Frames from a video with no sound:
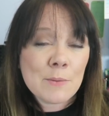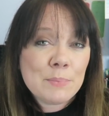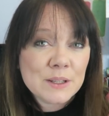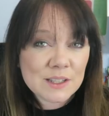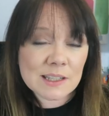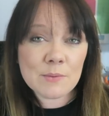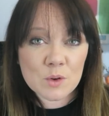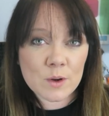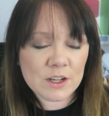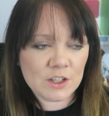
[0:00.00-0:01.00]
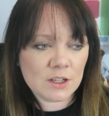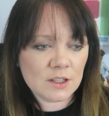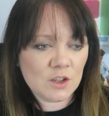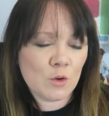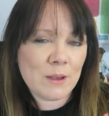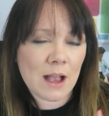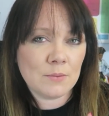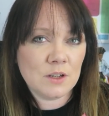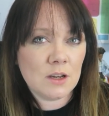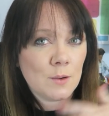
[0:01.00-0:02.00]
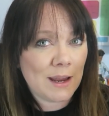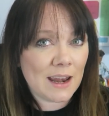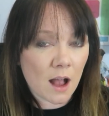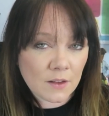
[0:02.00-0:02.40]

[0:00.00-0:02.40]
but some questions you'll be able to do in